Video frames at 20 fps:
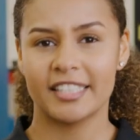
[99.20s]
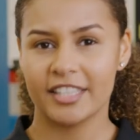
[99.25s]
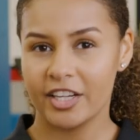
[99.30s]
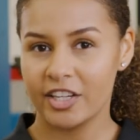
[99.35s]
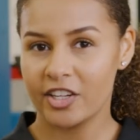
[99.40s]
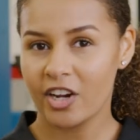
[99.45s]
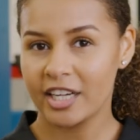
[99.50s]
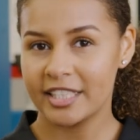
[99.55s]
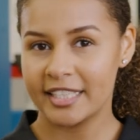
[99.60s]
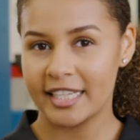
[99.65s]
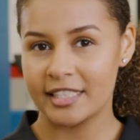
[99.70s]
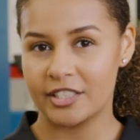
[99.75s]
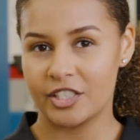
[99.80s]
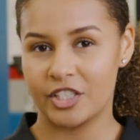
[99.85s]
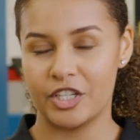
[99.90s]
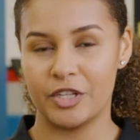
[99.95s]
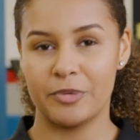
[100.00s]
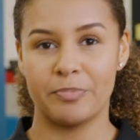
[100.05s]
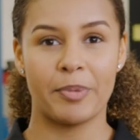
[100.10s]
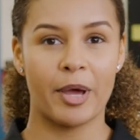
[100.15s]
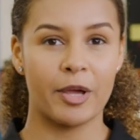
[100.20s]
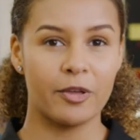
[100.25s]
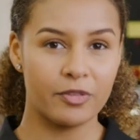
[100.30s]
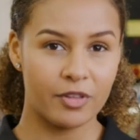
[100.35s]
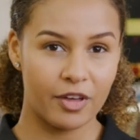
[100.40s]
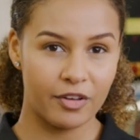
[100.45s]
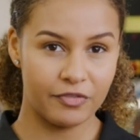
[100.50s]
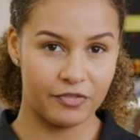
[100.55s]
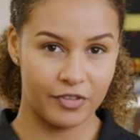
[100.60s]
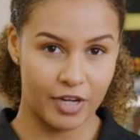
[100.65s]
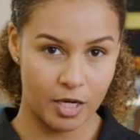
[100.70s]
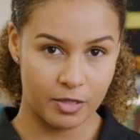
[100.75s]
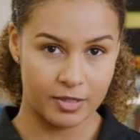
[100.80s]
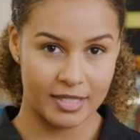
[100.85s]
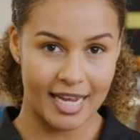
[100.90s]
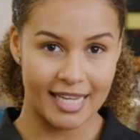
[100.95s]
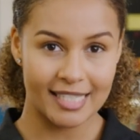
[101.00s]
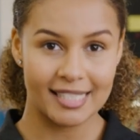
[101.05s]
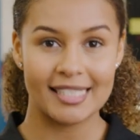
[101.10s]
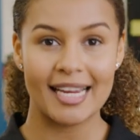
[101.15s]
a good idea to do both a flow
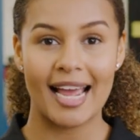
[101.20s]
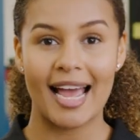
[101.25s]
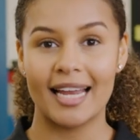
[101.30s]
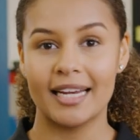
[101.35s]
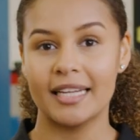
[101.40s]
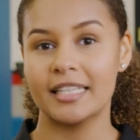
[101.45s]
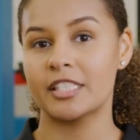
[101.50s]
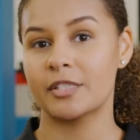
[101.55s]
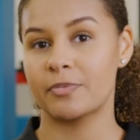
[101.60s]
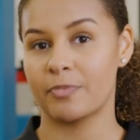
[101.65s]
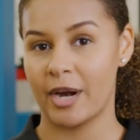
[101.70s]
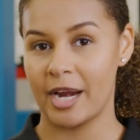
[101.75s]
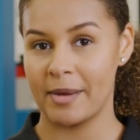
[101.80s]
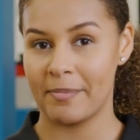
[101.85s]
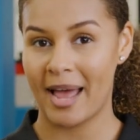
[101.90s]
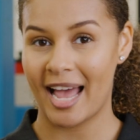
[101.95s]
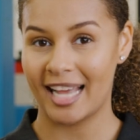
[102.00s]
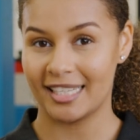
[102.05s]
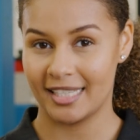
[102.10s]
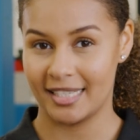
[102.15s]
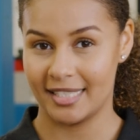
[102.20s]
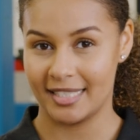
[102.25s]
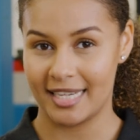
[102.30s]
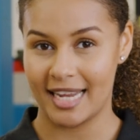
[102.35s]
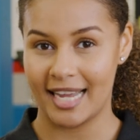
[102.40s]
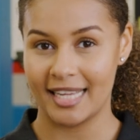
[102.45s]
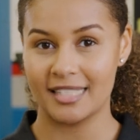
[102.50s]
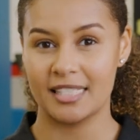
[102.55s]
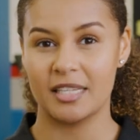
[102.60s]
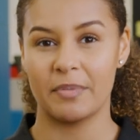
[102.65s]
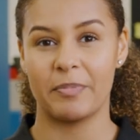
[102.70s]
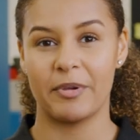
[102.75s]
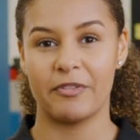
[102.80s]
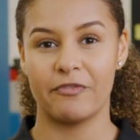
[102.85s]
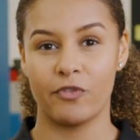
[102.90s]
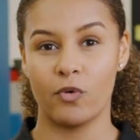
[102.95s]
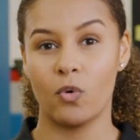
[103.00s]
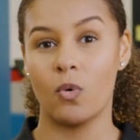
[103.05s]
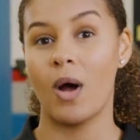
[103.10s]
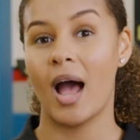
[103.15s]
test and a spray pattern test
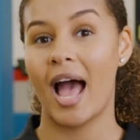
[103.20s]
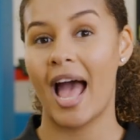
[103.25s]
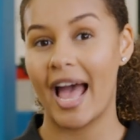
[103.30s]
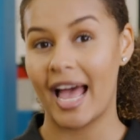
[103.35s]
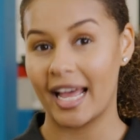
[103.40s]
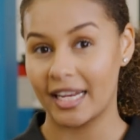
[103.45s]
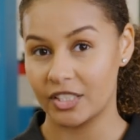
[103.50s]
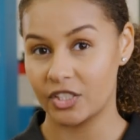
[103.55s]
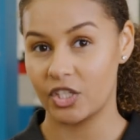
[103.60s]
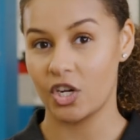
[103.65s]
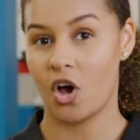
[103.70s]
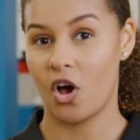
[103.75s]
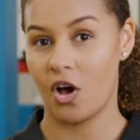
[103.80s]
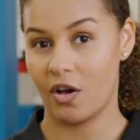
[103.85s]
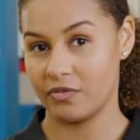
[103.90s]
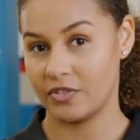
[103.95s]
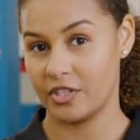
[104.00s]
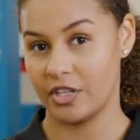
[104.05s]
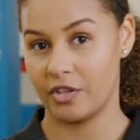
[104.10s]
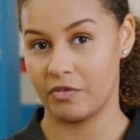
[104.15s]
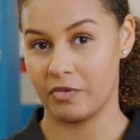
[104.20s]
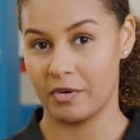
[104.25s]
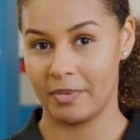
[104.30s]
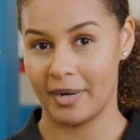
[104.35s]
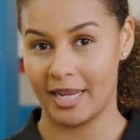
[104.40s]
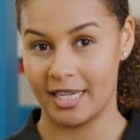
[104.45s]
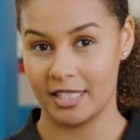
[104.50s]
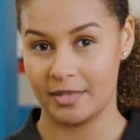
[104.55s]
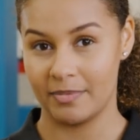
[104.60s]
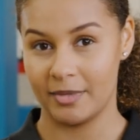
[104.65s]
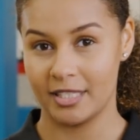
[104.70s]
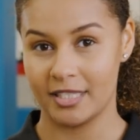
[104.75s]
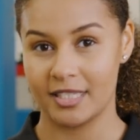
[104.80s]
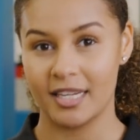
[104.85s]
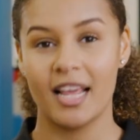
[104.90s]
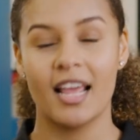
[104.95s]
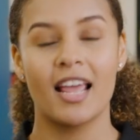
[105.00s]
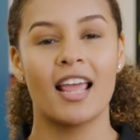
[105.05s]
before and after the replacement.